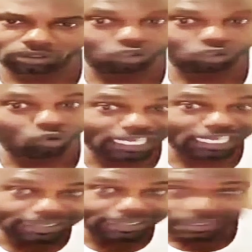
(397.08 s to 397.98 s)
The whole
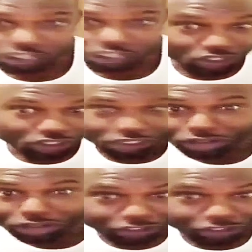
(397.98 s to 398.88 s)
of Kingston
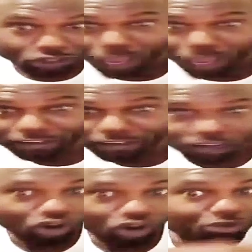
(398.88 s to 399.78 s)

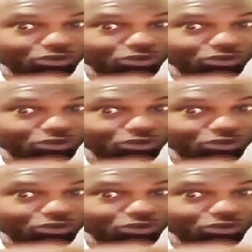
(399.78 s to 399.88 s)
13-12 go